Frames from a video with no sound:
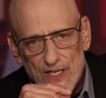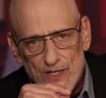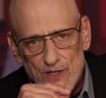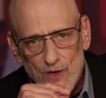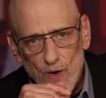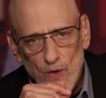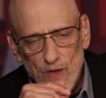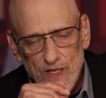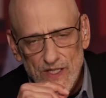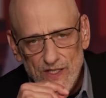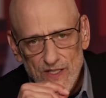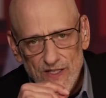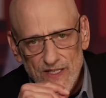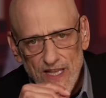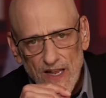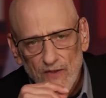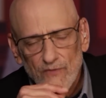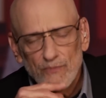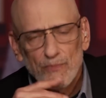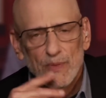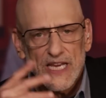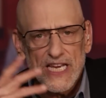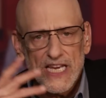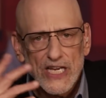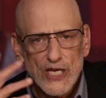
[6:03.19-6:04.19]
So instead
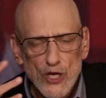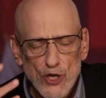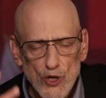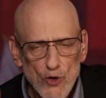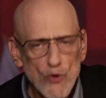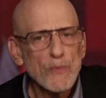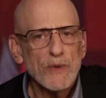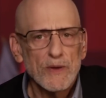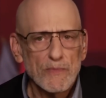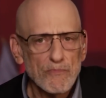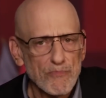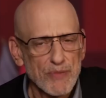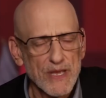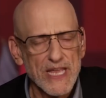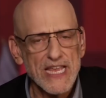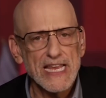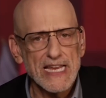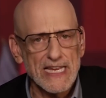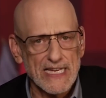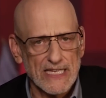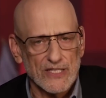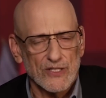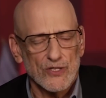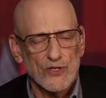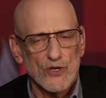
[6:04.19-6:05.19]
of being human
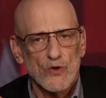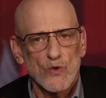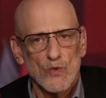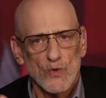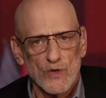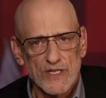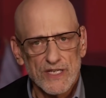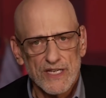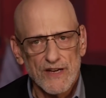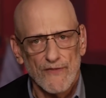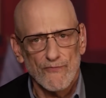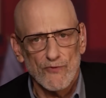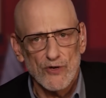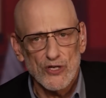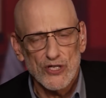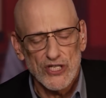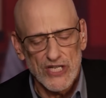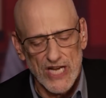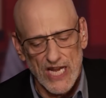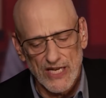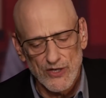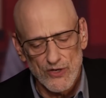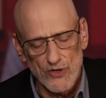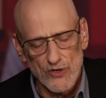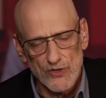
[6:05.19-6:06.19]
beings, who are different
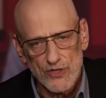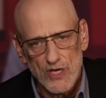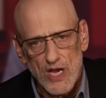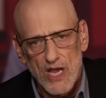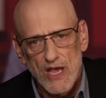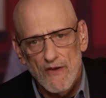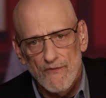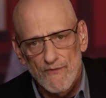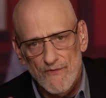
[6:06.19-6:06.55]
genders.